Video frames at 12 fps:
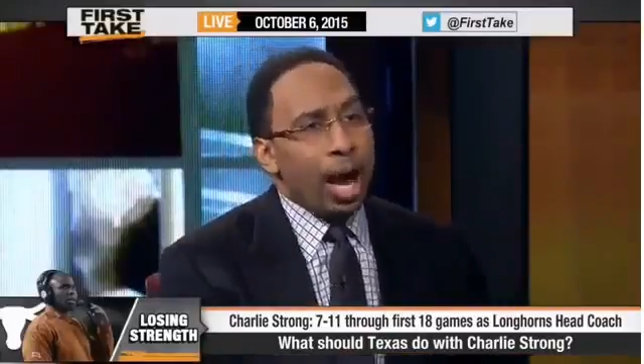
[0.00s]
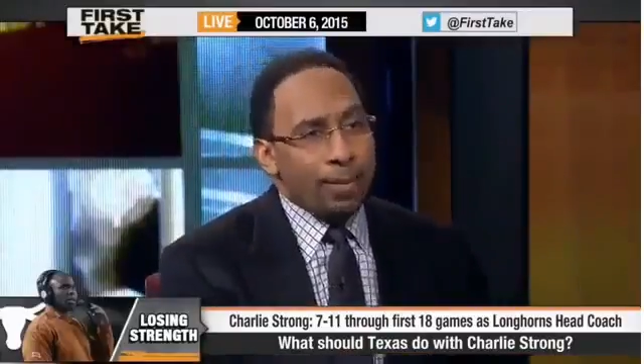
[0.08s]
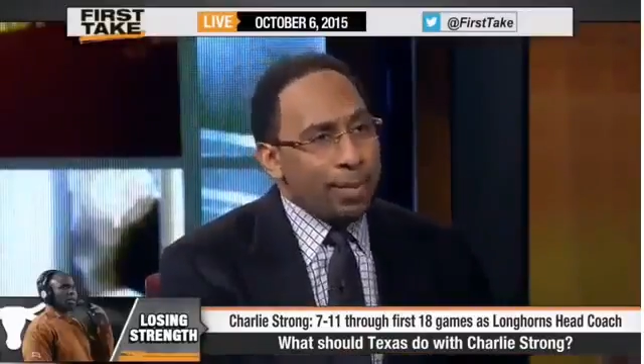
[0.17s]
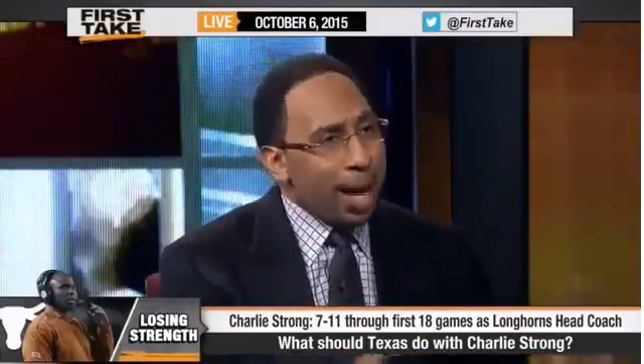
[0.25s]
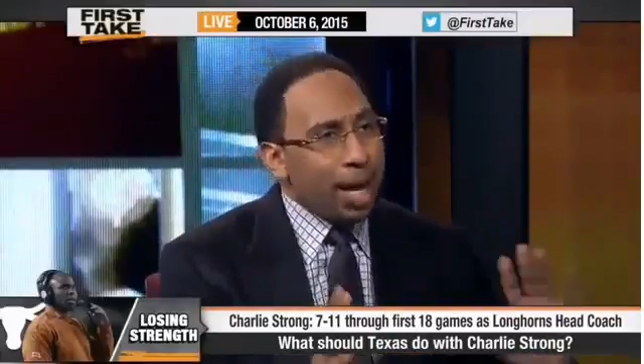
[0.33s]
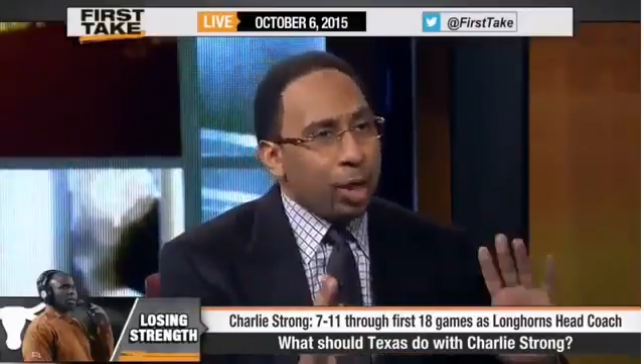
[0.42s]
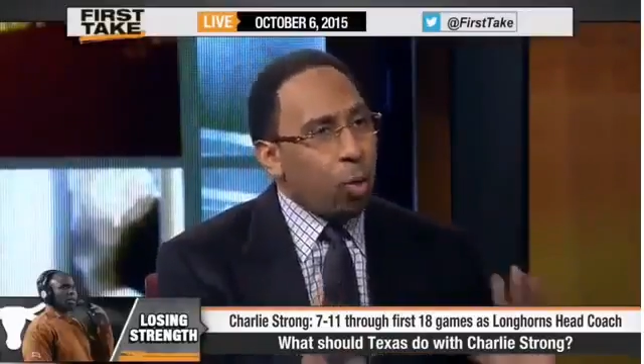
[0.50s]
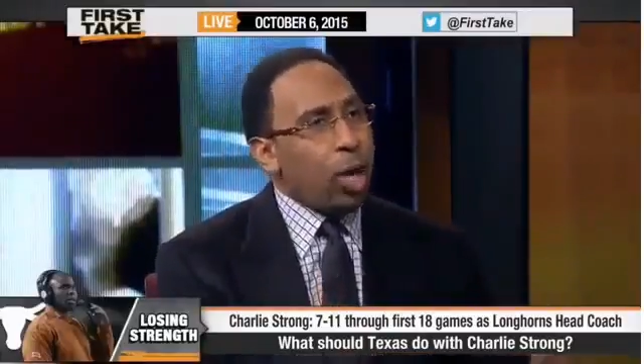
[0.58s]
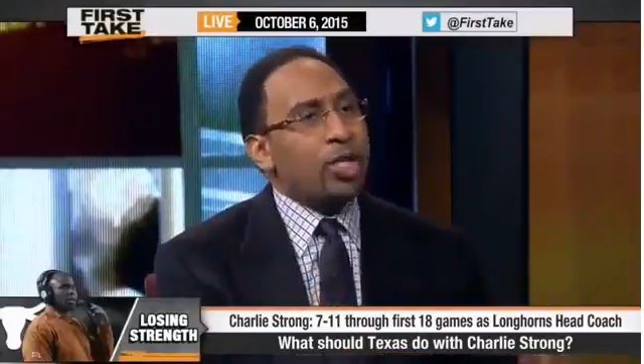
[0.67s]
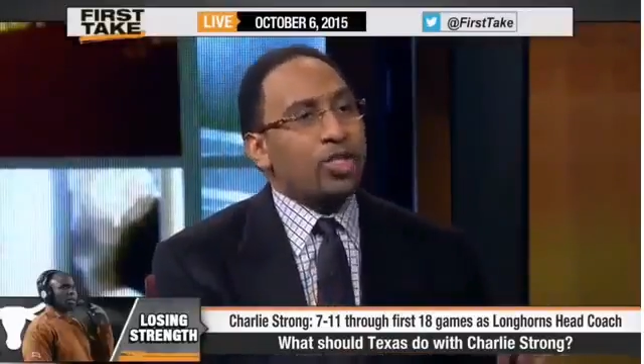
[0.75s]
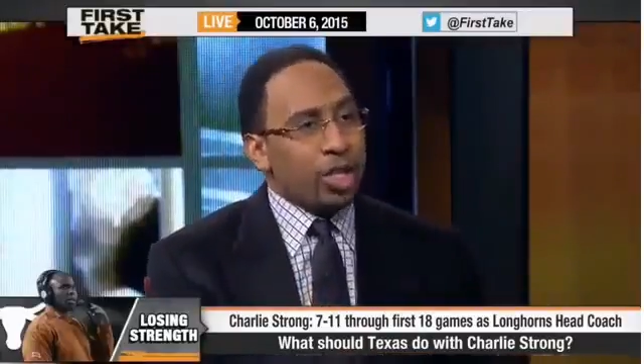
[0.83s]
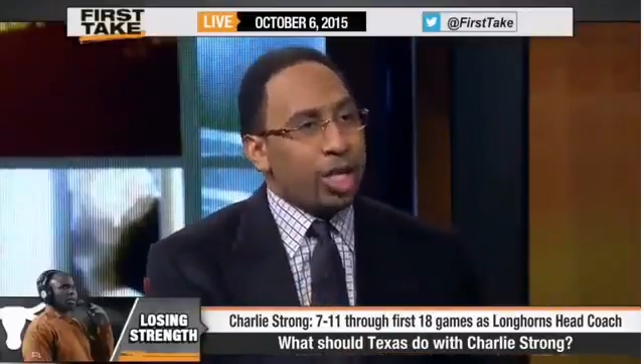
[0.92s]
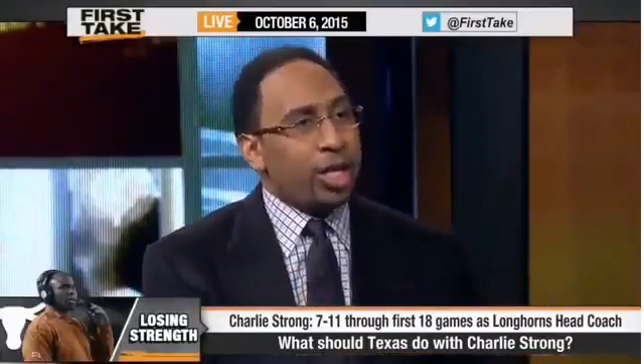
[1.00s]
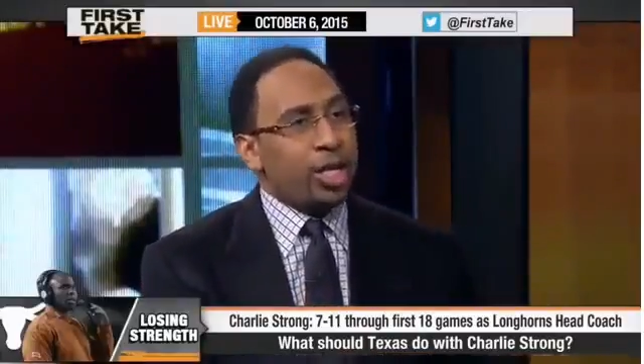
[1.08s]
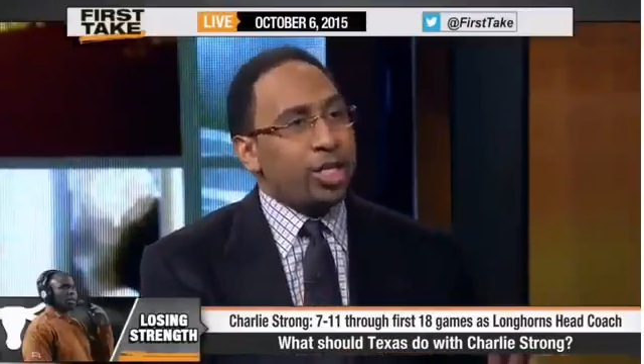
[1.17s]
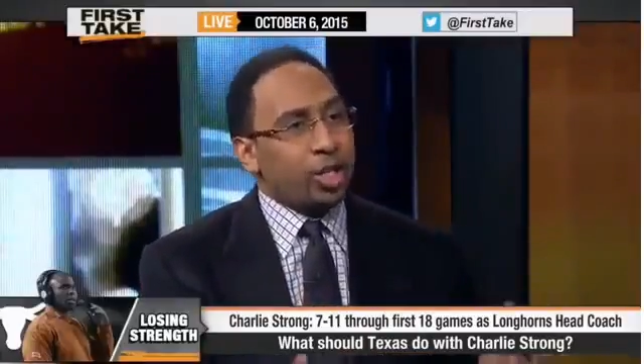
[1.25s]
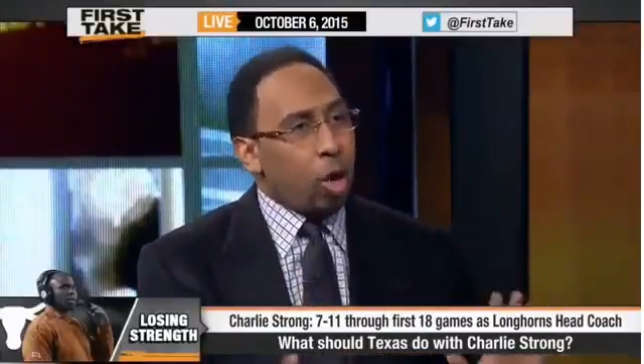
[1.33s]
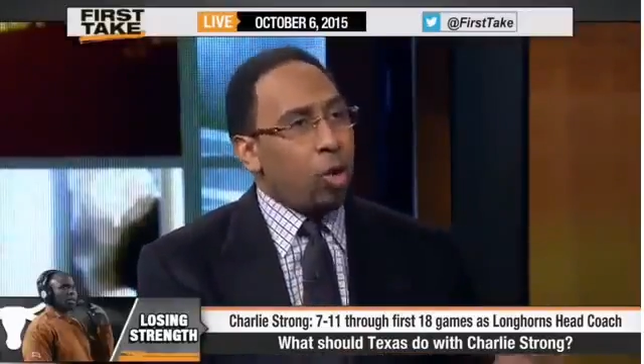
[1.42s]
I'm not questioning
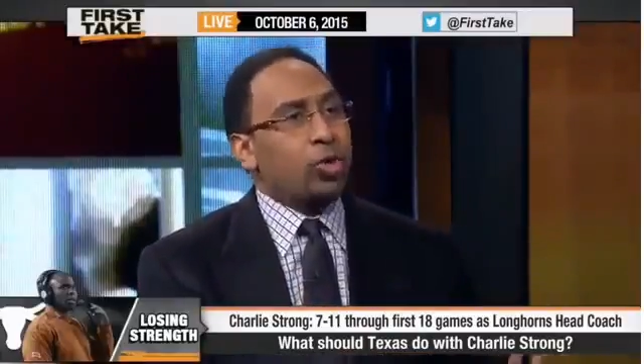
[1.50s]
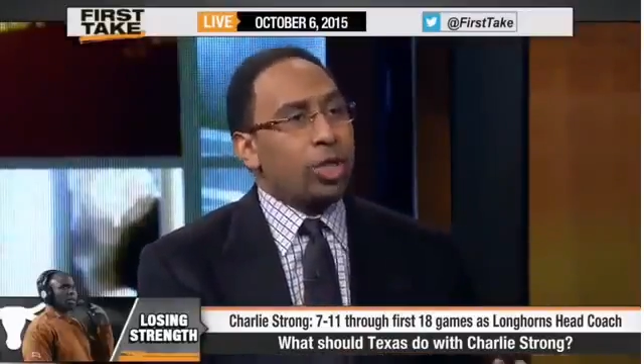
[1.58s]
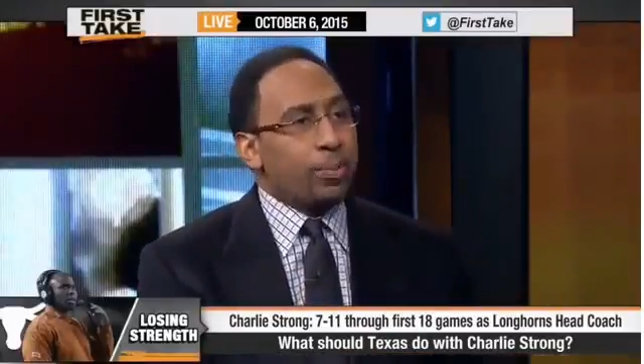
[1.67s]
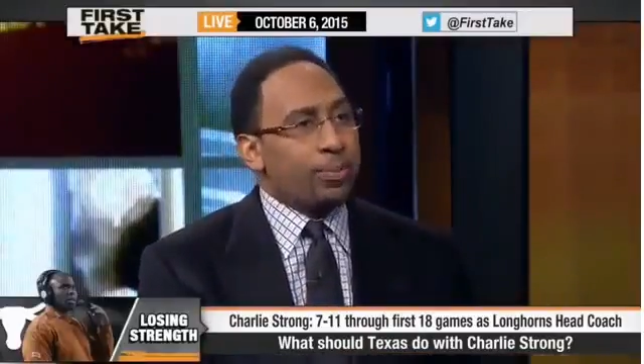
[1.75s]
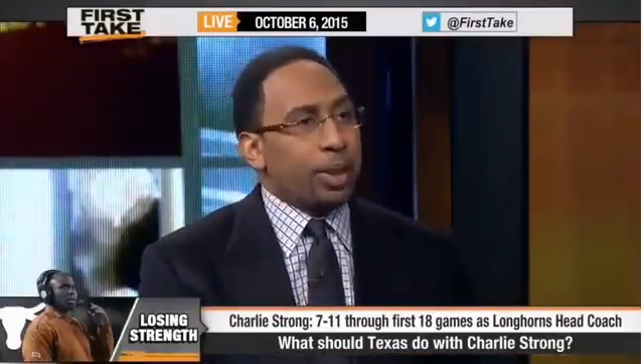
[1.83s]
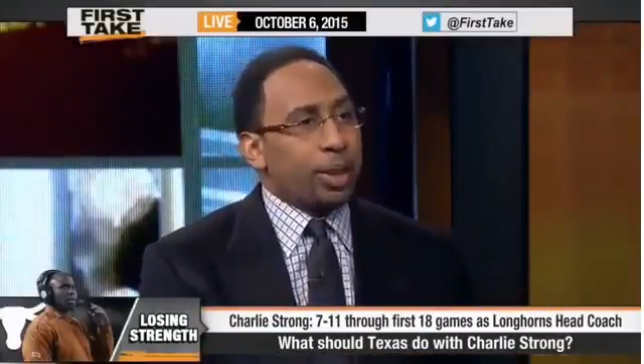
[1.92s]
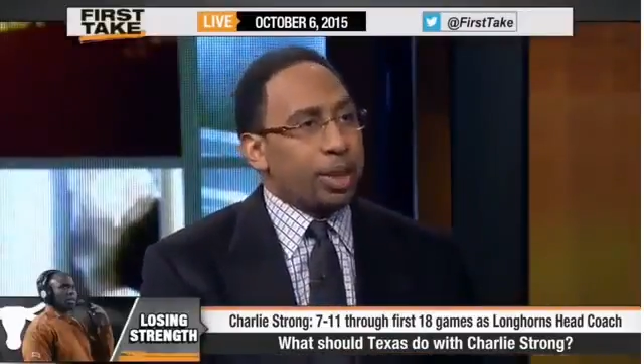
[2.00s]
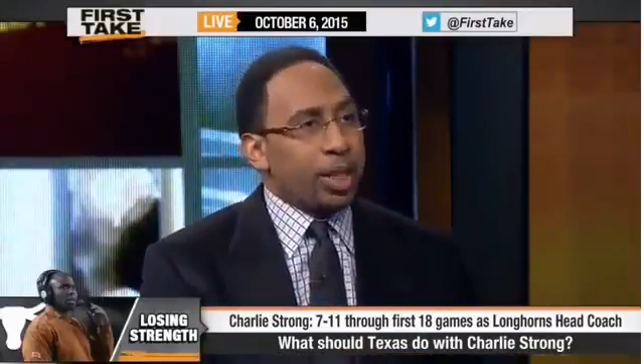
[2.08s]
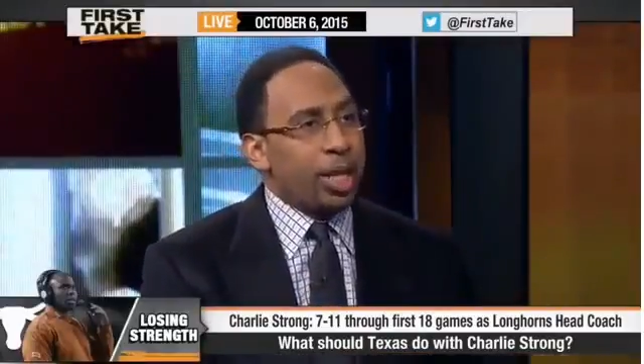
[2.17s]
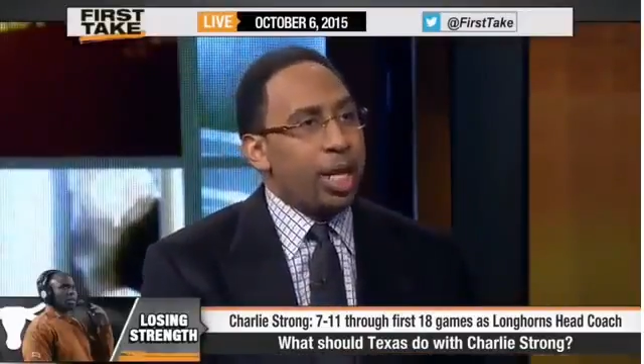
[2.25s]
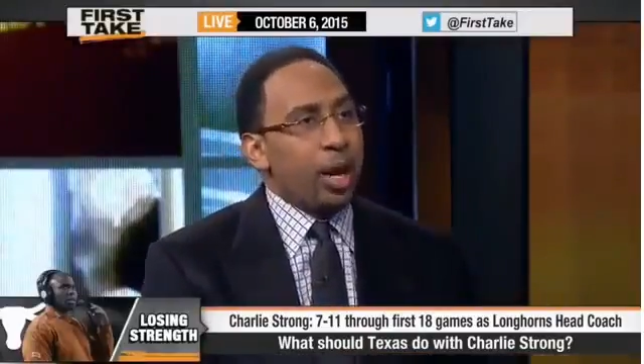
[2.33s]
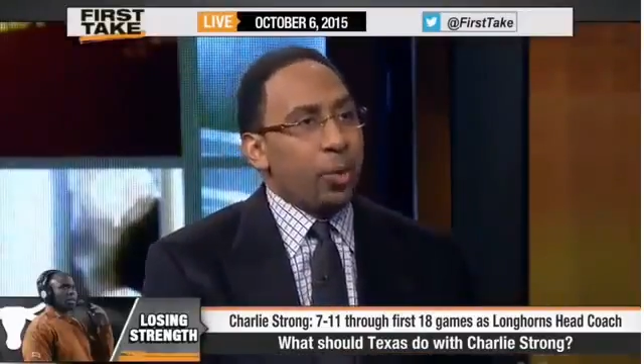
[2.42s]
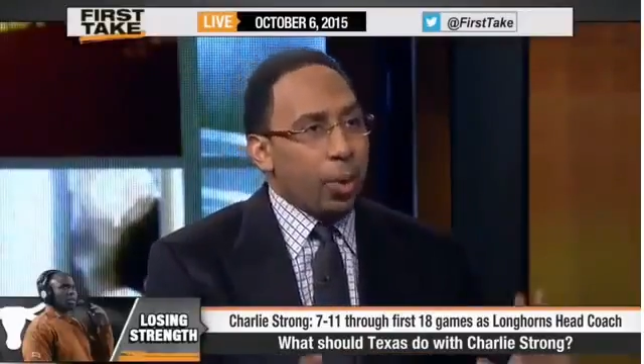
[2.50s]
his coaching ability,